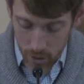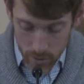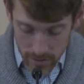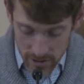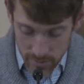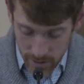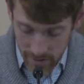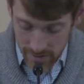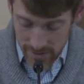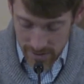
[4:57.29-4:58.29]
Holy
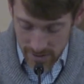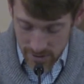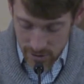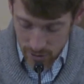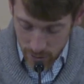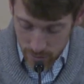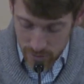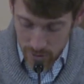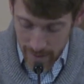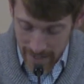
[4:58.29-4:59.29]
Spirit to
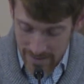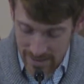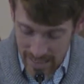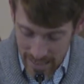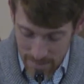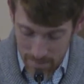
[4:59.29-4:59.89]
those who ask him?